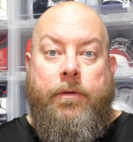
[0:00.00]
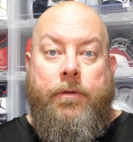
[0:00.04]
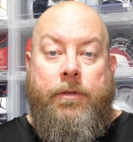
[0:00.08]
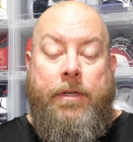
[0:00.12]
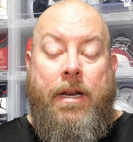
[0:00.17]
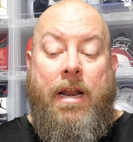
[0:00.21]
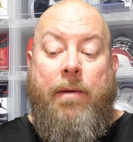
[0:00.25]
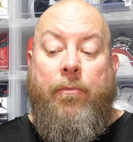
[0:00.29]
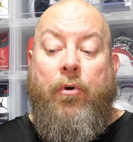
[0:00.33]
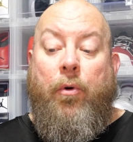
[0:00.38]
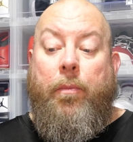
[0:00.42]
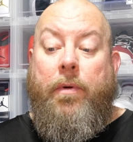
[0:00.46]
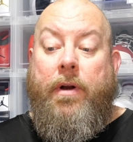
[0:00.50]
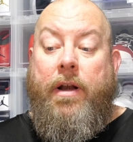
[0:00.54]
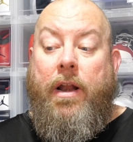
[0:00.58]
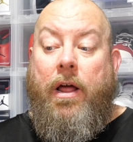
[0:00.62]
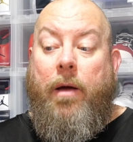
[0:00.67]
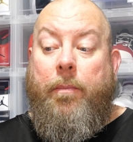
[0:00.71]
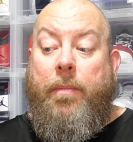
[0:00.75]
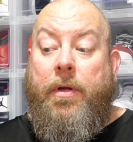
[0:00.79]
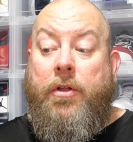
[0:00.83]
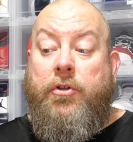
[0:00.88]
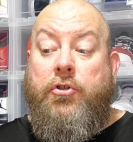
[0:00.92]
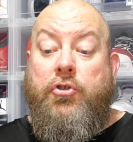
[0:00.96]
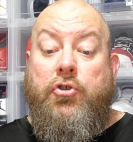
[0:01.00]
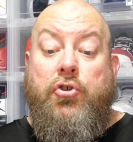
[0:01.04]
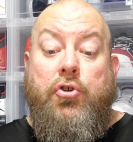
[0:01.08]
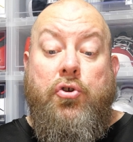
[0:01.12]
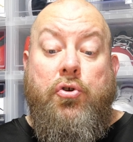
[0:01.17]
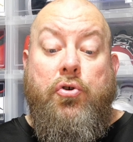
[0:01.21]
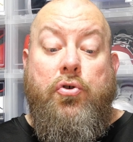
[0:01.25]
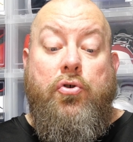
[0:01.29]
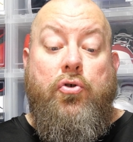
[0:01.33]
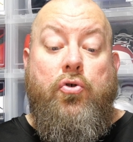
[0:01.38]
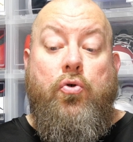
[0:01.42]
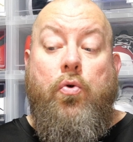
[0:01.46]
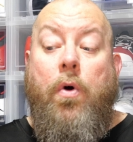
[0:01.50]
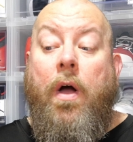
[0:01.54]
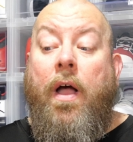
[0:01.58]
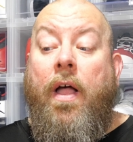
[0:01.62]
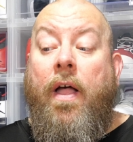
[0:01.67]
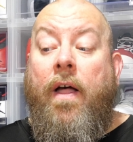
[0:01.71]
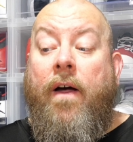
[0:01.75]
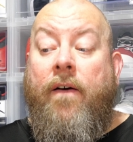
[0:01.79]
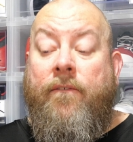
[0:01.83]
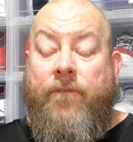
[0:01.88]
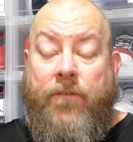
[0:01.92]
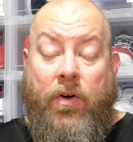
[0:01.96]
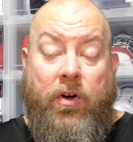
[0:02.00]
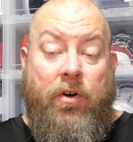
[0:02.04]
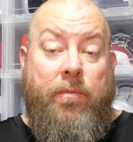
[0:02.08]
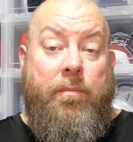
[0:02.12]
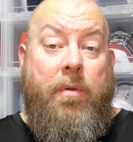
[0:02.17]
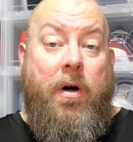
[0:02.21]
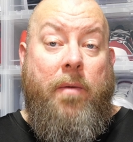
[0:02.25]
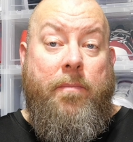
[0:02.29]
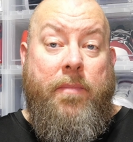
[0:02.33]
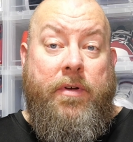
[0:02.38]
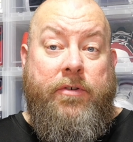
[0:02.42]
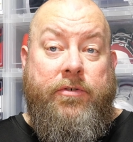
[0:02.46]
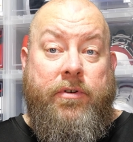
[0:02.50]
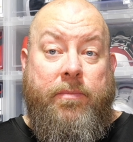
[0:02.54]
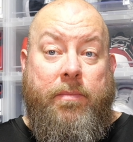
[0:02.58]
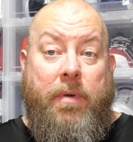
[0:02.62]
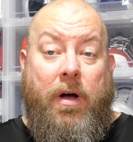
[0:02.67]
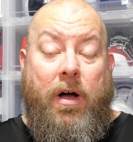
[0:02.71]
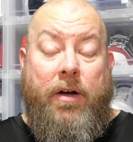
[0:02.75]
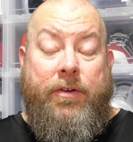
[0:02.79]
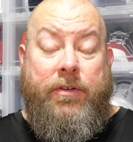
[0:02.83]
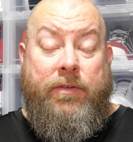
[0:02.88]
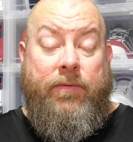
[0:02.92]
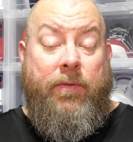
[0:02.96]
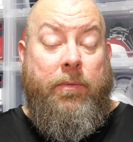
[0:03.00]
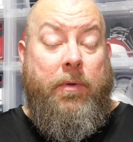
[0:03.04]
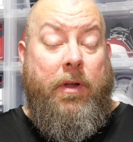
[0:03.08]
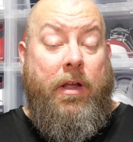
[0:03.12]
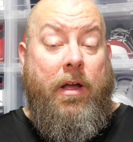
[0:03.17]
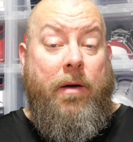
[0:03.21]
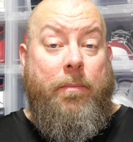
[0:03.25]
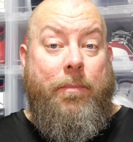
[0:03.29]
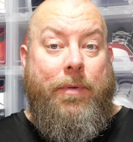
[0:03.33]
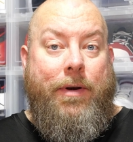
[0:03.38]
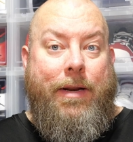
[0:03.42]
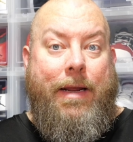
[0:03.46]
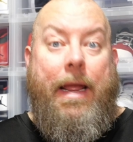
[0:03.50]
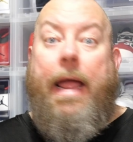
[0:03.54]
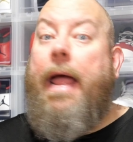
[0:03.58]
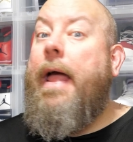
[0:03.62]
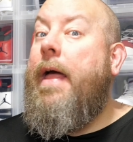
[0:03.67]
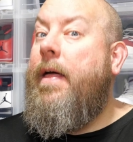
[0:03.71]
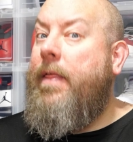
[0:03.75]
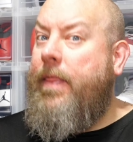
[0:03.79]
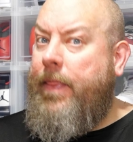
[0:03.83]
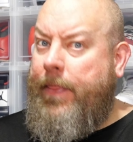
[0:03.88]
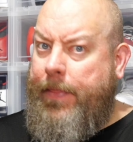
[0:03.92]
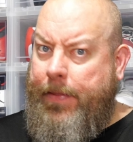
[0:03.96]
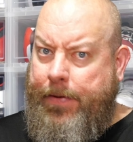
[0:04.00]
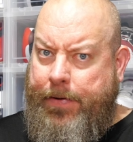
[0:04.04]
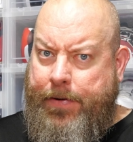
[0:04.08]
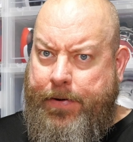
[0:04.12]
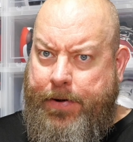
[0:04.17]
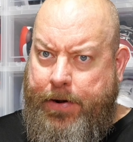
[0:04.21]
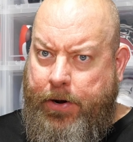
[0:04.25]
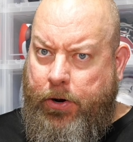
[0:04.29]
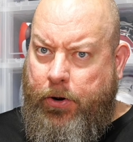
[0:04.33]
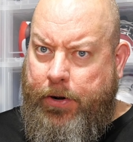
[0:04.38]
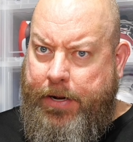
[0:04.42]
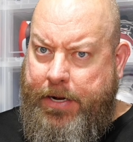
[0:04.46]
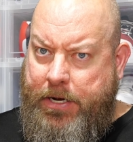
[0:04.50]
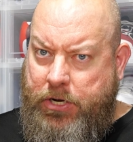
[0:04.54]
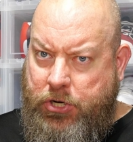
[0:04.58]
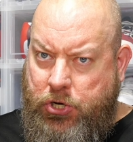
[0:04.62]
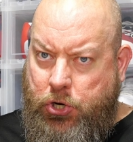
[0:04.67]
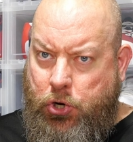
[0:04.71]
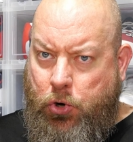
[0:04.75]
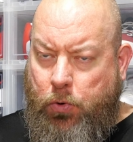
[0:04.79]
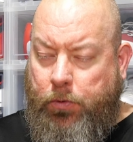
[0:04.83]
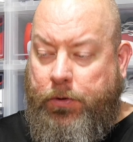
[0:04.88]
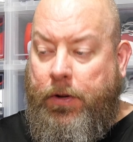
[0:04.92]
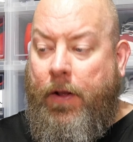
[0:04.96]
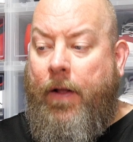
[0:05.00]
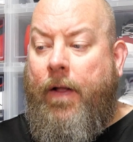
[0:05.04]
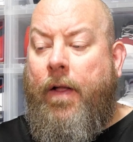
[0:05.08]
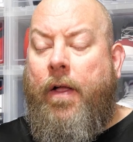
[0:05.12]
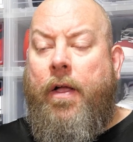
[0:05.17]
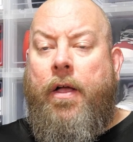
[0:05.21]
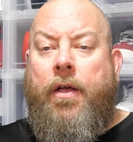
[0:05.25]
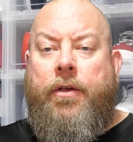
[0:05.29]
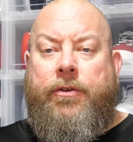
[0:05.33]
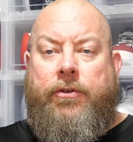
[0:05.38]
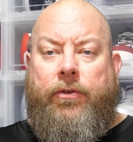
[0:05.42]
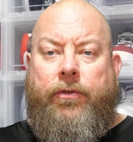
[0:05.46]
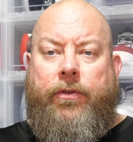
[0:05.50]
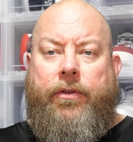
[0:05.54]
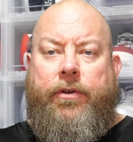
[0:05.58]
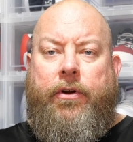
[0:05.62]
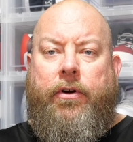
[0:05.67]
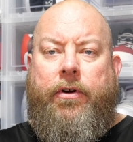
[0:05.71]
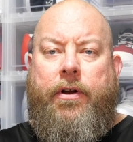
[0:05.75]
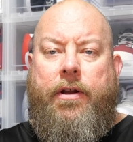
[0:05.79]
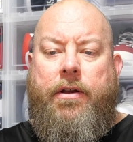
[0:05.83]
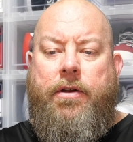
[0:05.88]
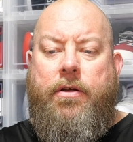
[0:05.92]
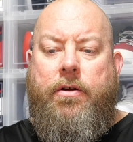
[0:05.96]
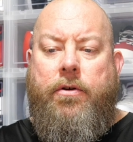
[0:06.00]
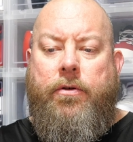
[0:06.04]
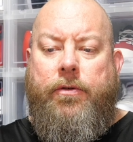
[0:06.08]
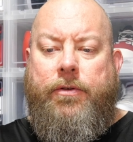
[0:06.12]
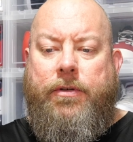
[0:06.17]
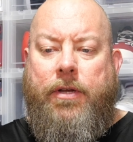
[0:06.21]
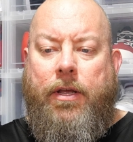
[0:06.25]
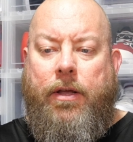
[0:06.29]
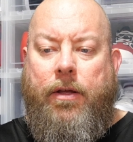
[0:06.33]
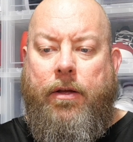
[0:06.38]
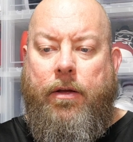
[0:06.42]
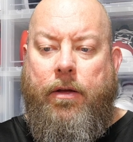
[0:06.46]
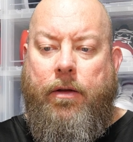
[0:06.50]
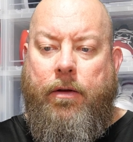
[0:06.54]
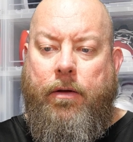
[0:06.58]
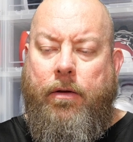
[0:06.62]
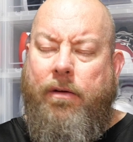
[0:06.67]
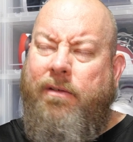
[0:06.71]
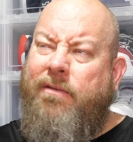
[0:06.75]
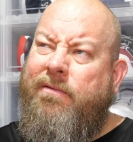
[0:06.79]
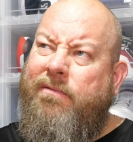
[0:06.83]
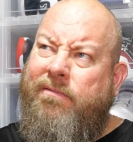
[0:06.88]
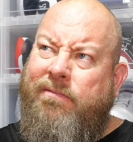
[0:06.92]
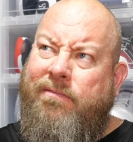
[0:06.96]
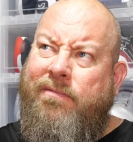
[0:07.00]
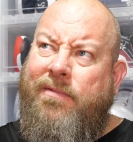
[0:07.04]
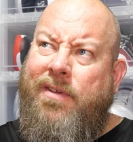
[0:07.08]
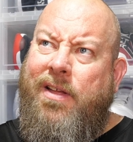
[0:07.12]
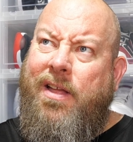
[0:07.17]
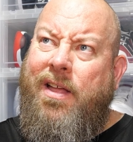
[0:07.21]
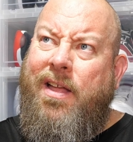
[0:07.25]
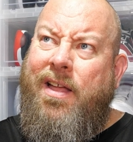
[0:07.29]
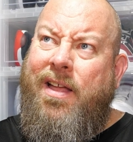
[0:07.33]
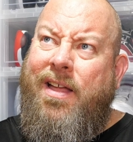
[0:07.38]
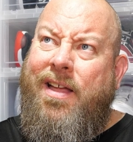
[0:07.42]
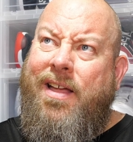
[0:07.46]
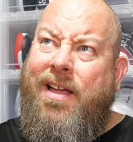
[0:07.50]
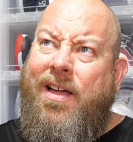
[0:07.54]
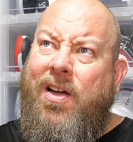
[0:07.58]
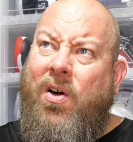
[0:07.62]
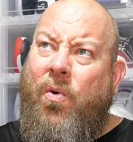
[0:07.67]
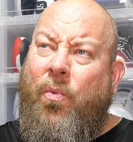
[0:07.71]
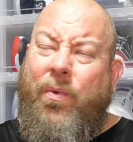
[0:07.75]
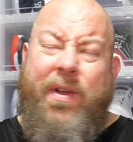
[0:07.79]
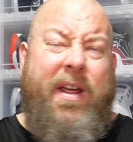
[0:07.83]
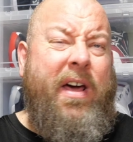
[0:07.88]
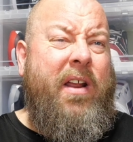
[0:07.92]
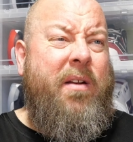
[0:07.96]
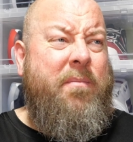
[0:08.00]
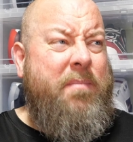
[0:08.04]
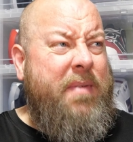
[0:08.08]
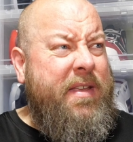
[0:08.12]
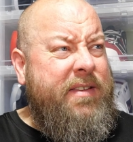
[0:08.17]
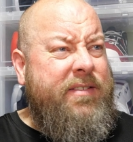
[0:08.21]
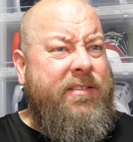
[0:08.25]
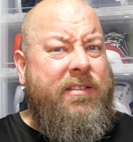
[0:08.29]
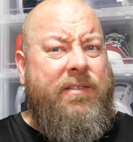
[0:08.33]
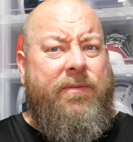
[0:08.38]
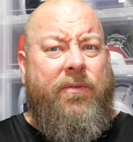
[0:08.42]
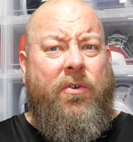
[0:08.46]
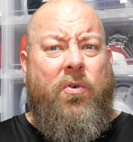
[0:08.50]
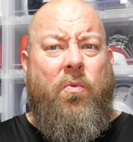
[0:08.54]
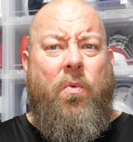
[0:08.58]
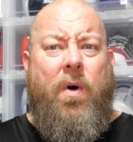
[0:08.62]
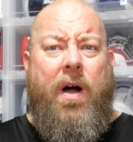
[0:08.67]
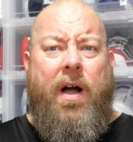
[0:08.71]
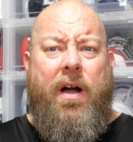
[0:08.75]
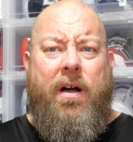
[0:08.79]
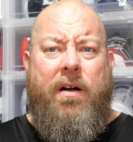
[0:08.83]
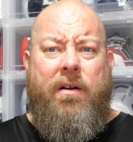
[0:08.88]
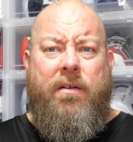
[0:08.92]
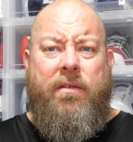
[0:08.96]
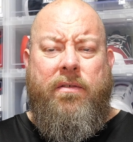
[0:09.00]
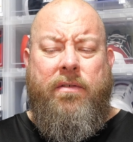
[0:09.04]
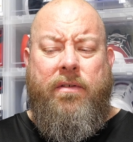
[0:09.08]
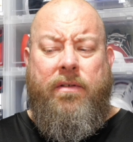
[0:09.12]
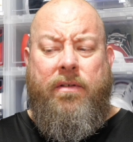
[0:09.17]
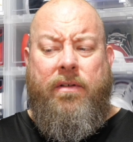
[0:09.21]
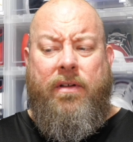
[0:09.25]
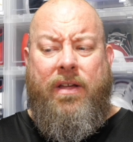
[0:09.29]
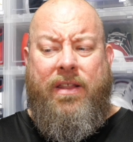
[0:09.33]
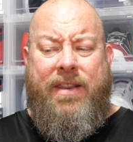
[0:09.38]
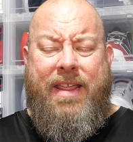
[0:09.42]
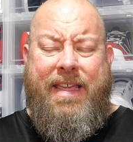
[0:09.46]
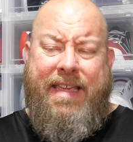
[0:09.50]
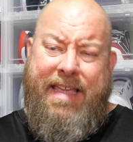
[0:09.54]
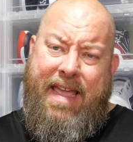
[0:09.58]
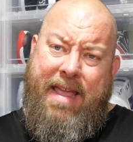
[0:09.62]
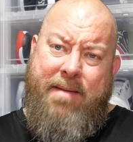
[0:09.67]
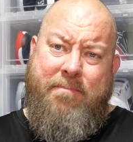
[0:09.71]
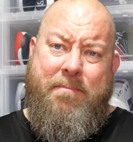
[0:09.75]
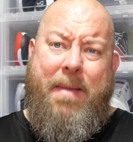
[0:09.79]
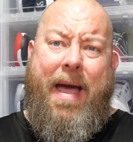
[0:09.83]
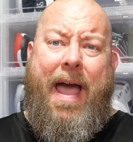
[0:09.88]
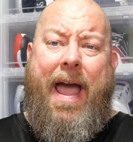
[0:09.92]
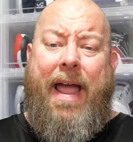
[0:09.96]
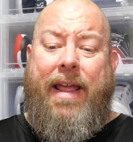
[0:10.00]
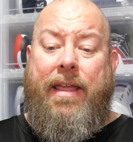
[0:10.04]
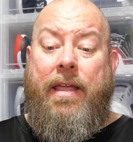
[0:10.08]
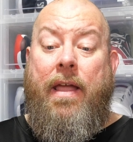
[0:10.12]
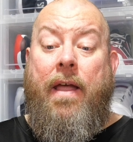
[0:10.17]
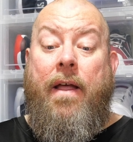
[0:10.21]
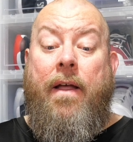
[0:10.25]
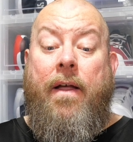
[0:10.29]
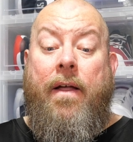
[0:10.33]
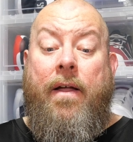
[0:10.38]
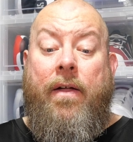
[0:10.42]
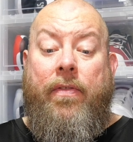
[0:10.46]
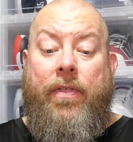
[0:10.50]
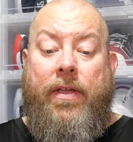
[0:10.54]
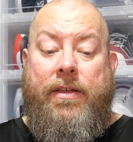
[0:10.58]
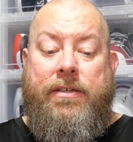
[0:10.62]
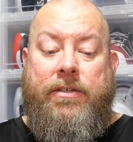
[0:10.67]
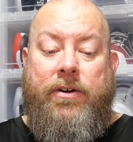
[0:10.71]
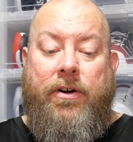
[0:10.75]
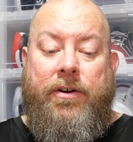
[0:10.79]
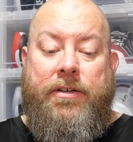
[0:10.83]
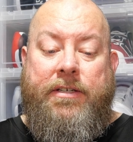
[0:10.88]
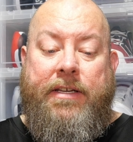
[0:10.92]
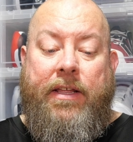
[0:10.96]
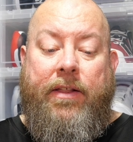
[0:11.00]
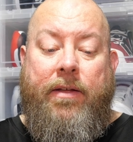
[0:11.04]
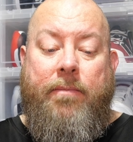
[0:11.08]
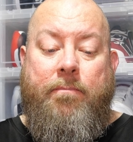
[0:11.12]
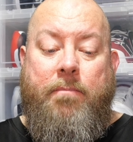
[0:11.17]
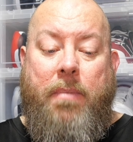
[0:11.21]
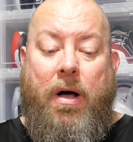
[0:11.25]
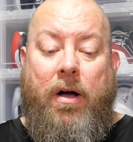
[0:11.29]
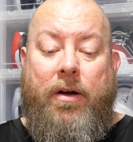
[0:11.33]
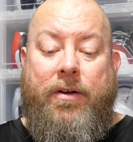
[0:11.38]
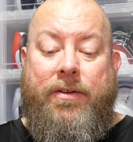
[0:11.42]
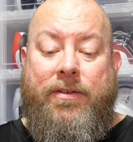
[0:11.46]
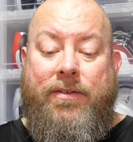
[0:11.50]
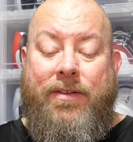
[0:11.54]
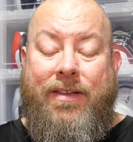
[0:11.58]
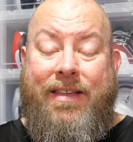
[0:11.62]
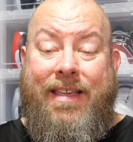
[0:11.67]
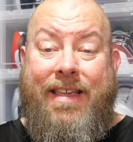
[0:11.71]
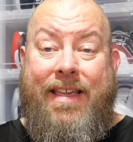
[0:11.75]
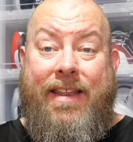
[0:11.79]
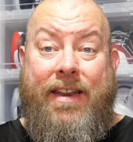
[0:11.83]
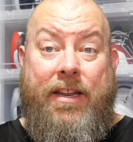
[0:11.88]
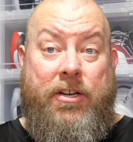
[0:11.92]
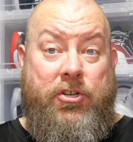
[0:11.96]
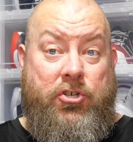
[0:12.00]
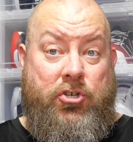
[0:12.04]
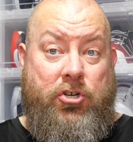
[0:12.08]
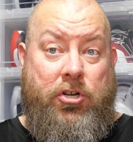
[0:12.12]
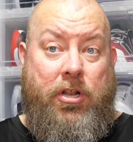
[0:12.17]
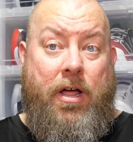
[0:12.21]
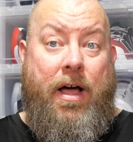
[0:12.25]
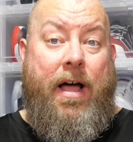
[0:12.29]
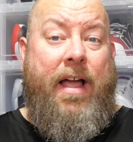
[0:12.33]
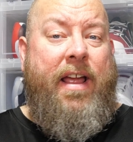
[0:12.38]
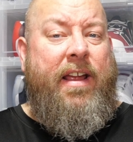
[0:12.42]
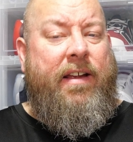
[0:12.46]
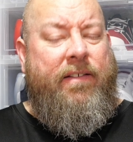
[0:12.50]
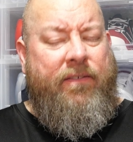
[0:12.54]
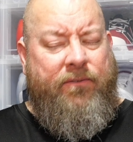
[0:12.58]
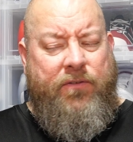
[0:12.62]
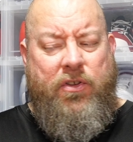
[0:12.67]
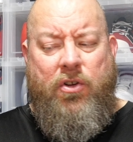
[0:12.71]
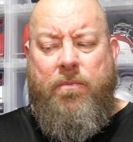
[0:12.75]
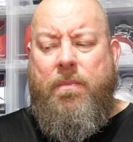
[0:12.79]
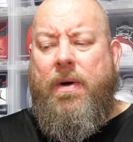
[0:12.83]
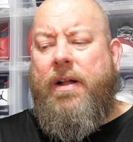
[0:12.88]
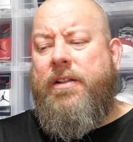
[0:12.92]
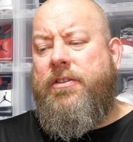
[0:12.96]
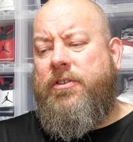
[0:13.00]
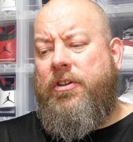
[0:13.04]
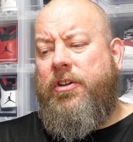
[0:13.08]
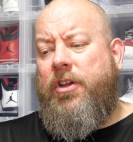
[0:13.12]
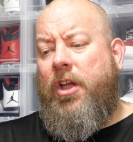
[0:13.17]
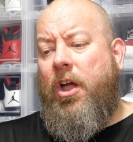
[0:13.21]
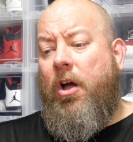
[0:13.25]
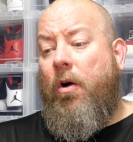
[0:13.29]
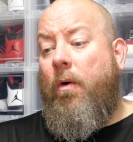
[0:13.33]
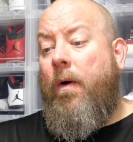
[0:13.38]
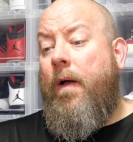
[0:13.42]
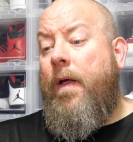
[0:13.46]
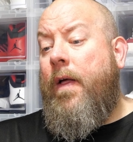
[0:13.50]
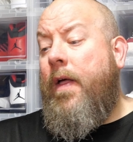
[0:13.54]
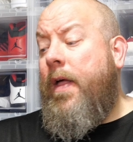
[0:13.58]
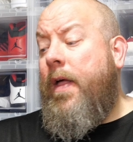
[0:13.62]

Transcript: Today I'm opening up two Funko Pop mystery boxes from the company, The Nerdy Newt. So The Nerdy Newt went out of business for a while and they came back. They started selling boxes again in July, a few months ago.